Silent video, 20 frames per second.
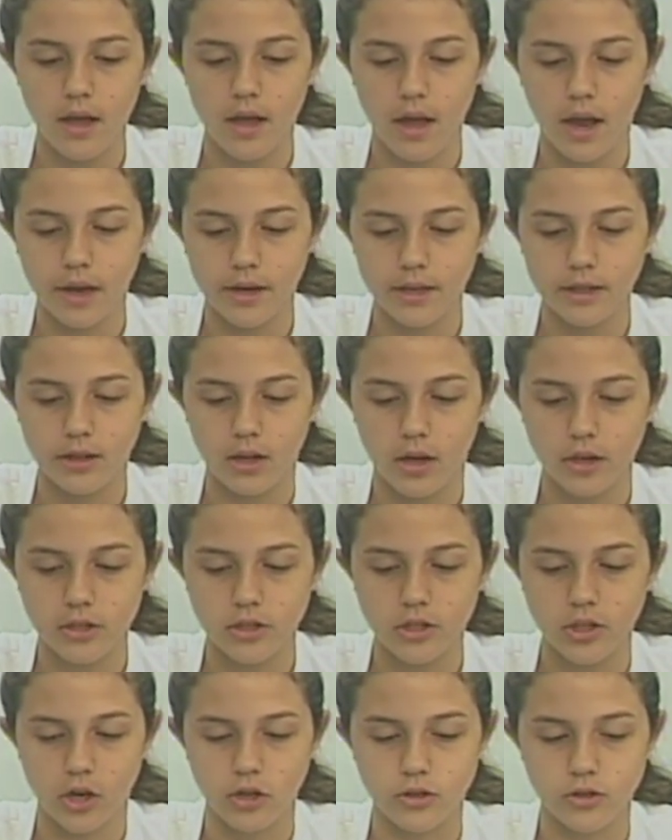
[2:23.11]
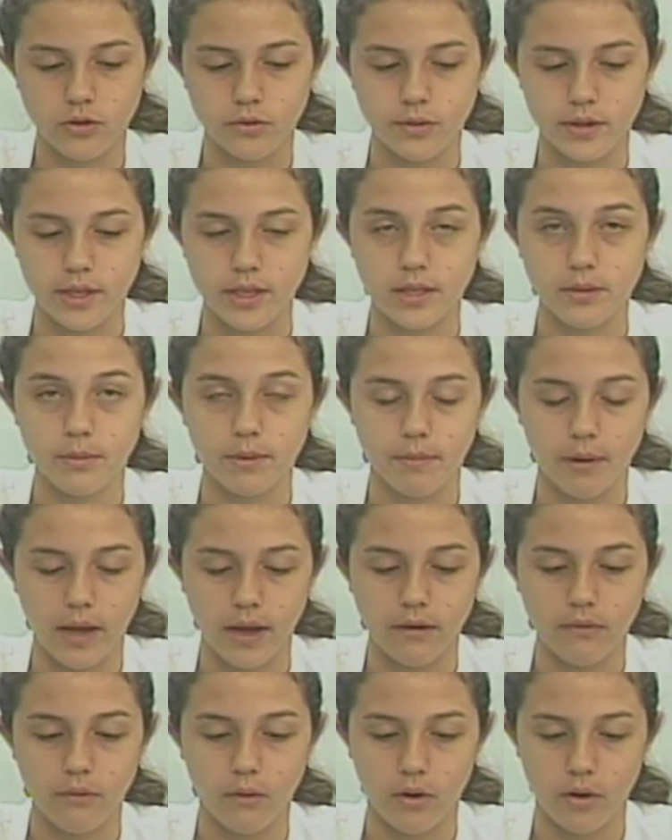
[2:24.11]
Any lost chargers will need to be paid
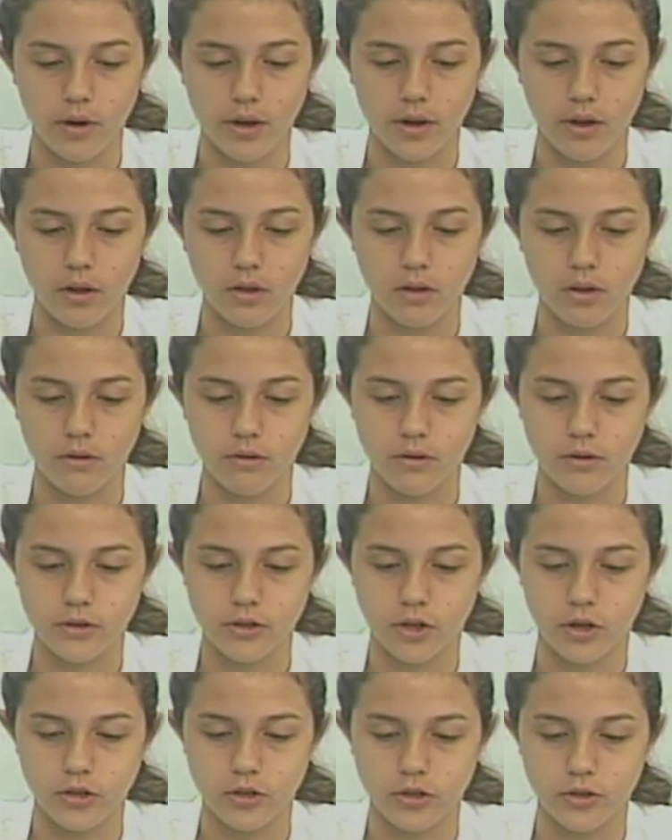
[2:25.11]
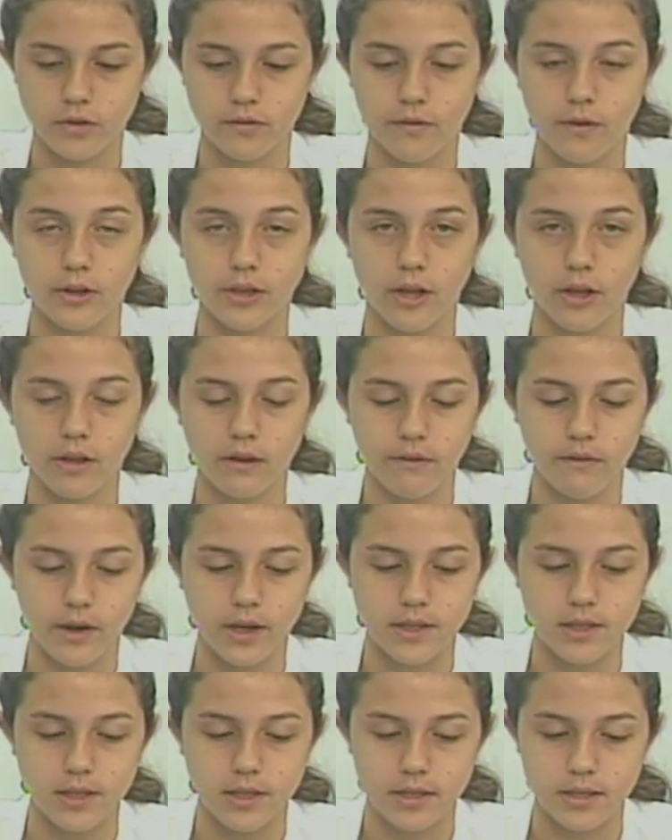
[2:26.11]
for, and all loaner chargers for Dell
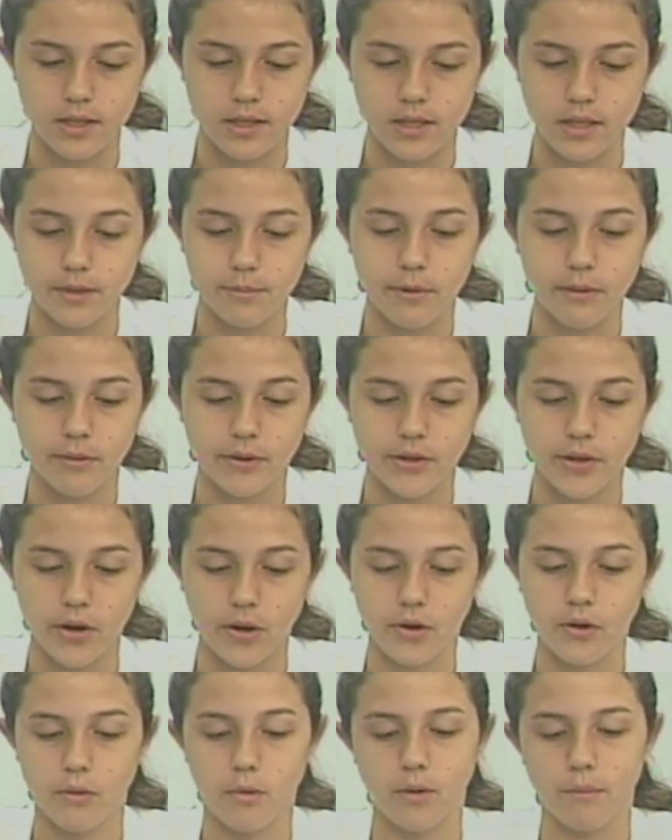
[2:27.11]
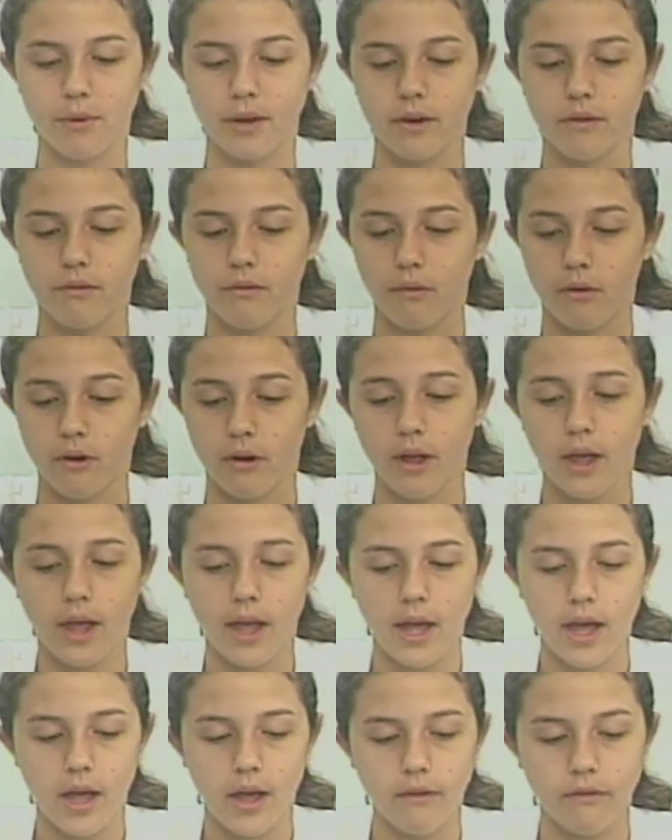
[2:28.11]
devices need to be returned or paid for.
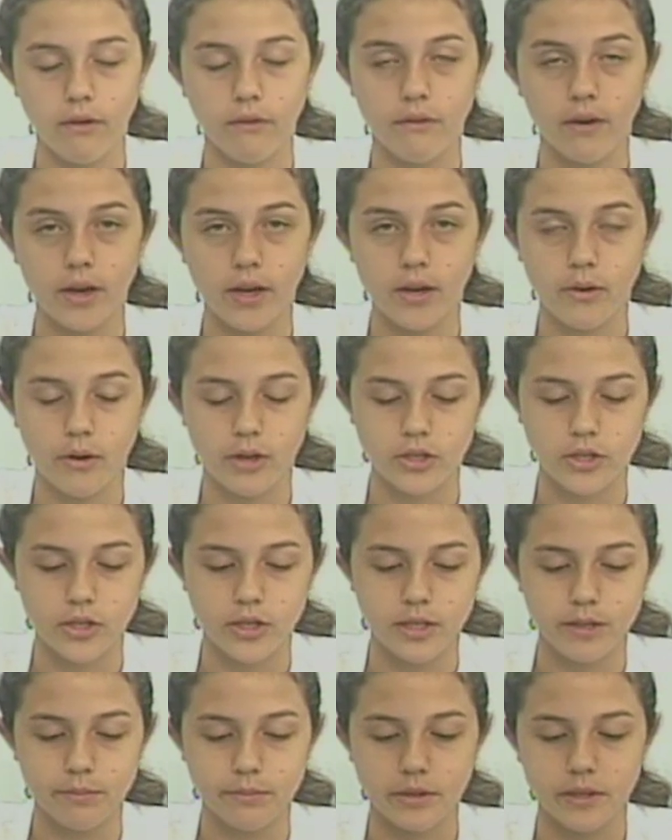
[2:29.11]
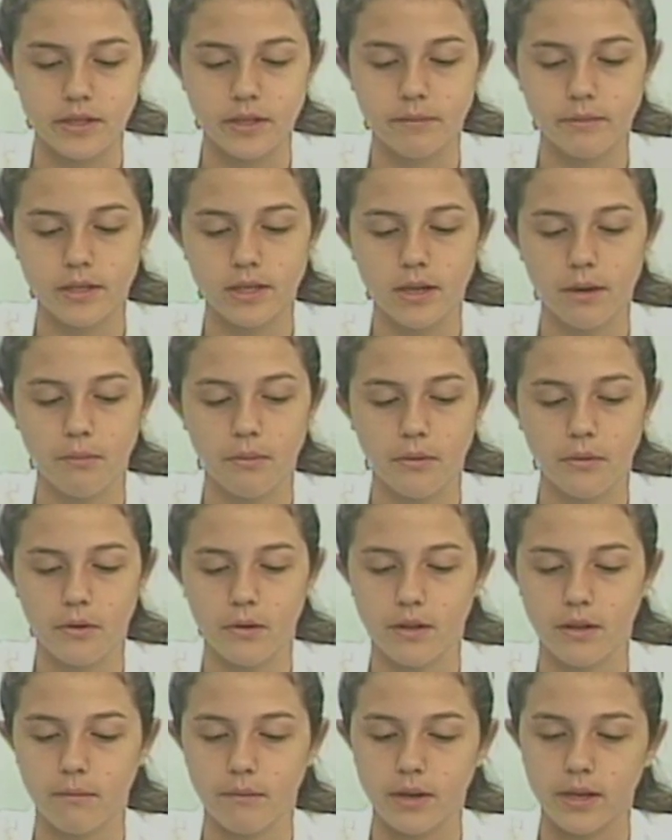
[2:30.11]
If you have any questions, please see Ms. Caputo
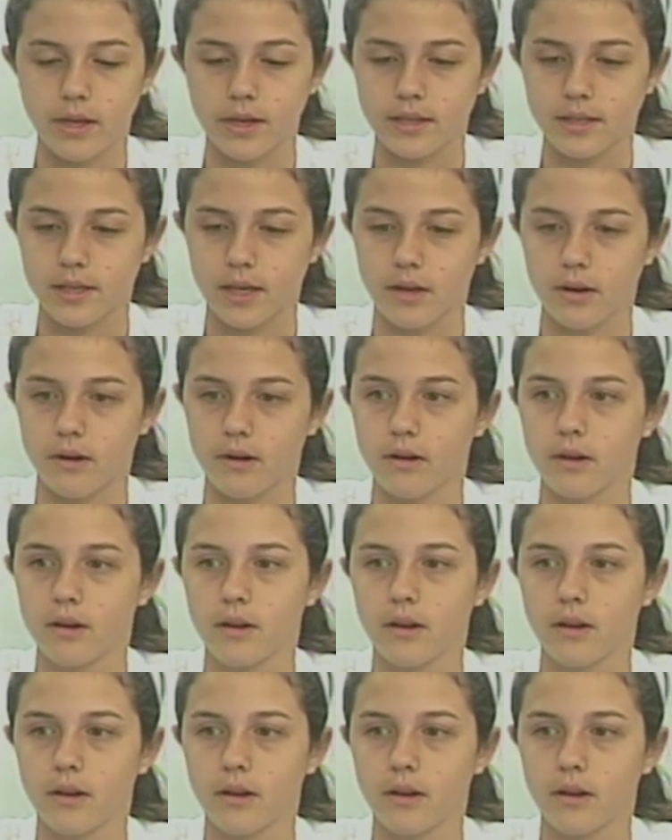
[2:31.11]
in the Media Center.